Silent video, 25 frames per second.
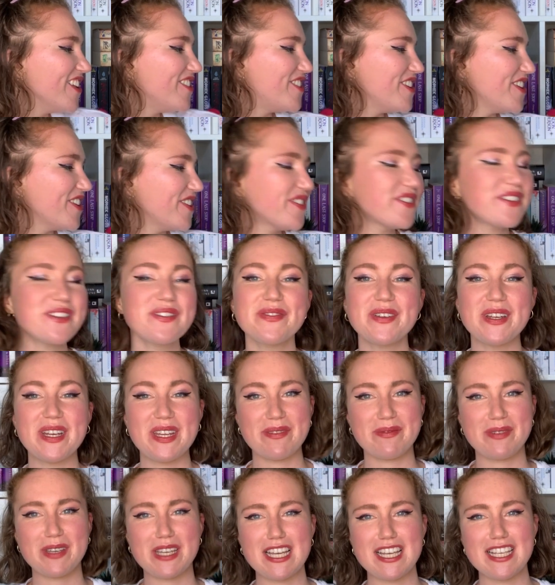June was funny
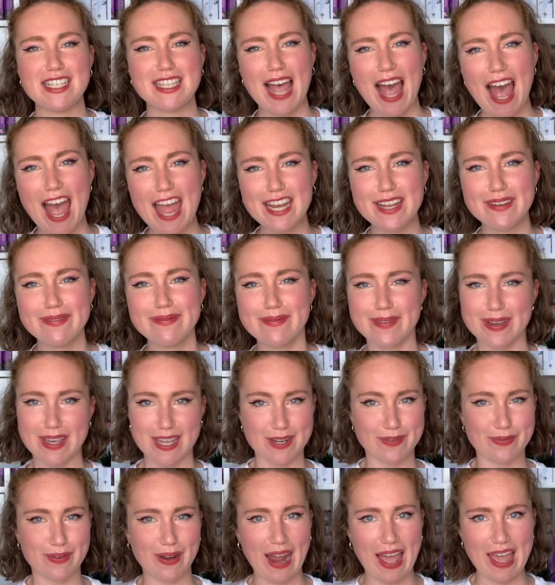because I didn't
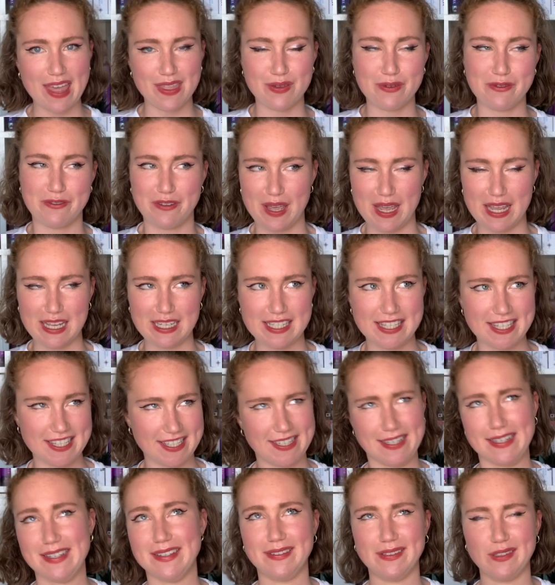read for like the
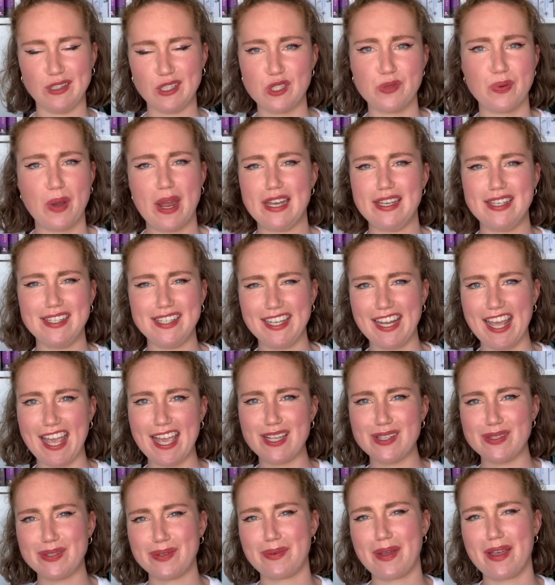first 20
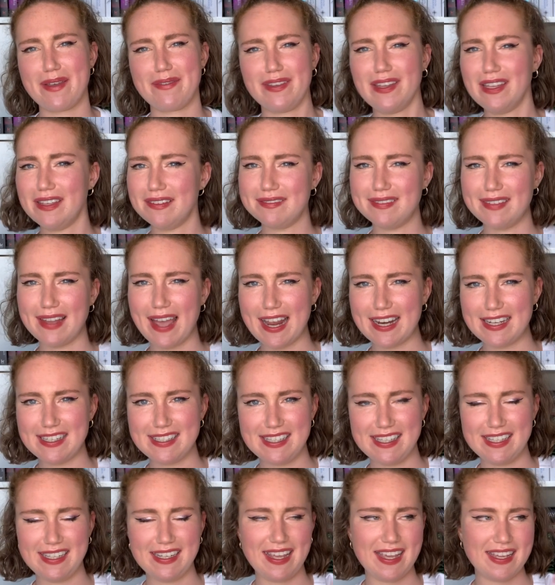days or whatever,
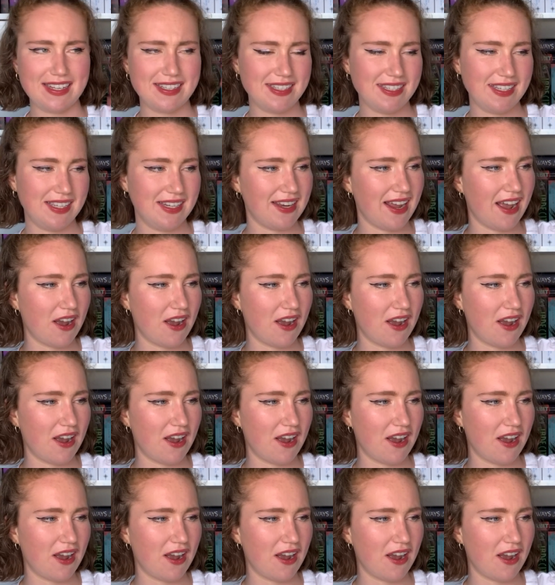19, 18,